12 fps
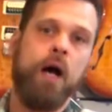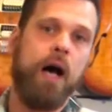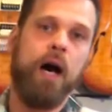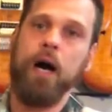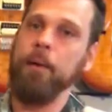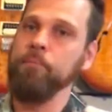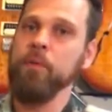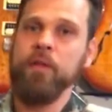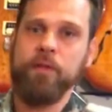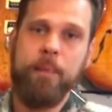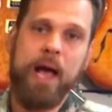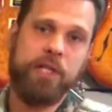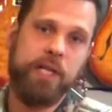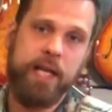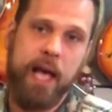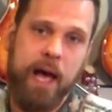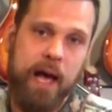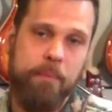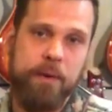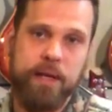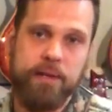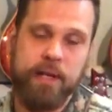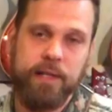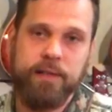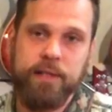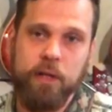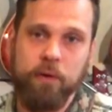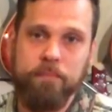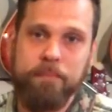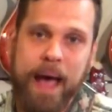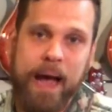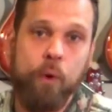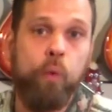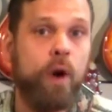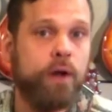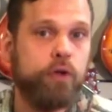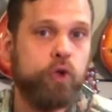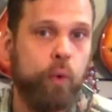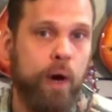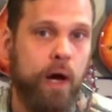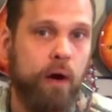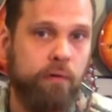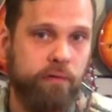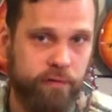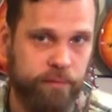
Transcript: The matching cab is a sealed back 112,